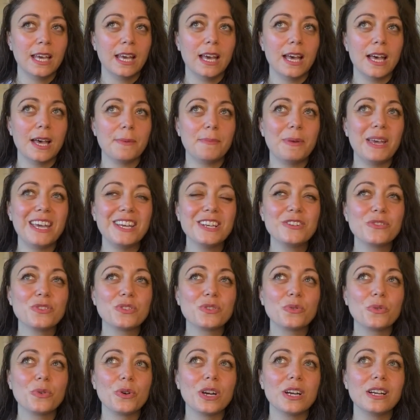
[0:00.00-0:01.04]
Uh, Page of
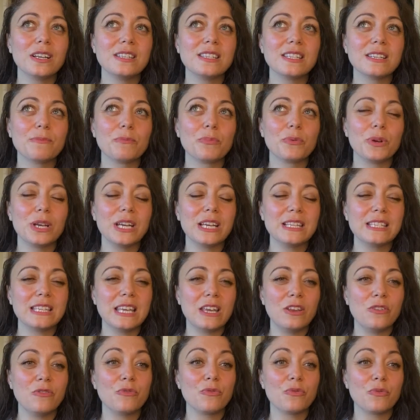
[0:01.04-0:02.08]
Swords brings
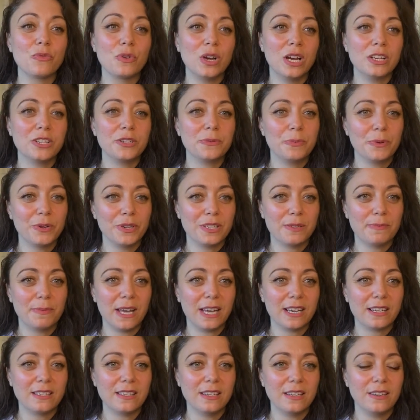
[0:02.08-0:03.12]
in fresh
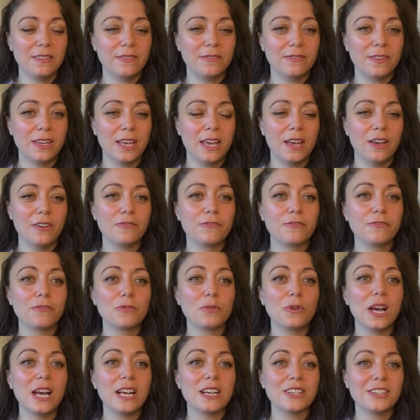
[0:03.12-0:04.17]
perspective a
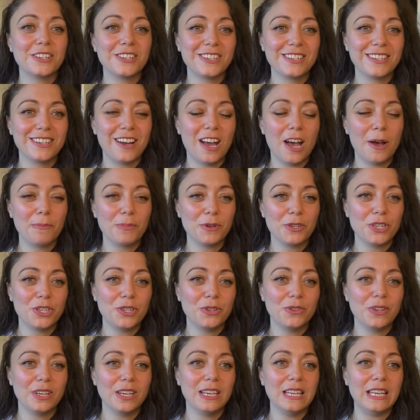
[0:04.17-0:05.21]
fresh
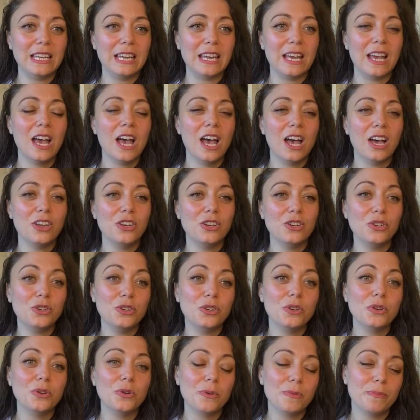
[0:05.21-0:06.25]
opportunity, a
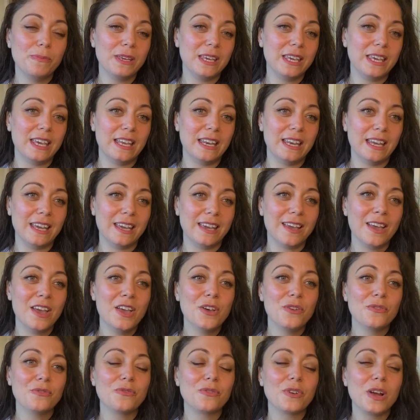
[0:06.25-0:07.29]
new beginning
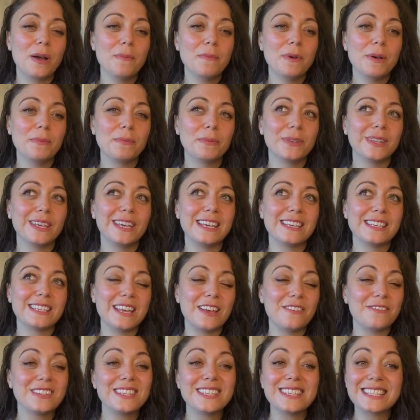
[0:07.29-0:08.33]
from a place
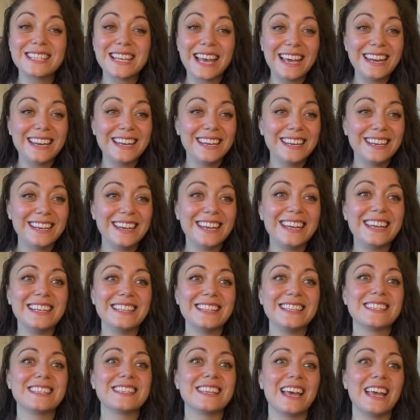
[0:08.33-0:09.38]
of sudden
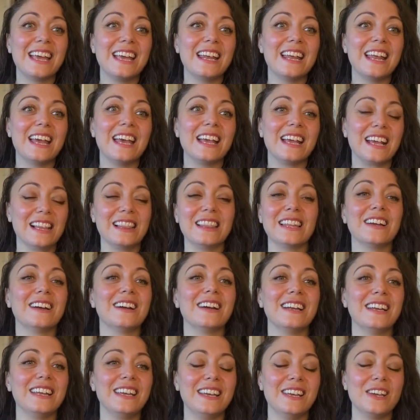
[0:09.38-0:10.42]
insight and
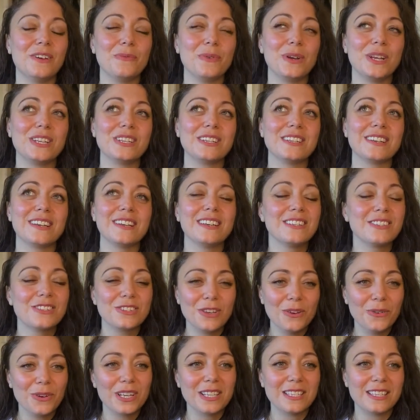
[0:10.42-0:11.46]
clarity, which is
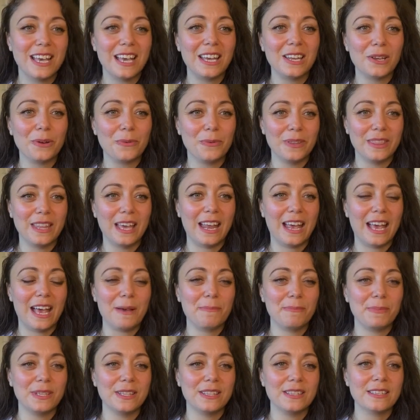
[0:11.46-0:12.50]
so exciting when that
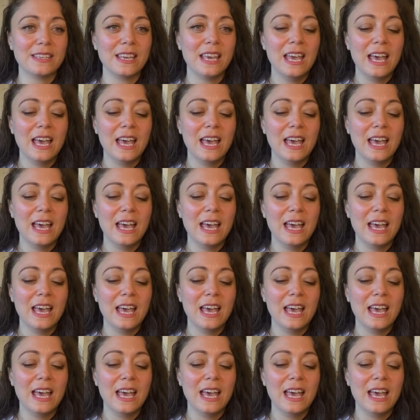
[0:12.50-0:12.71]
happens.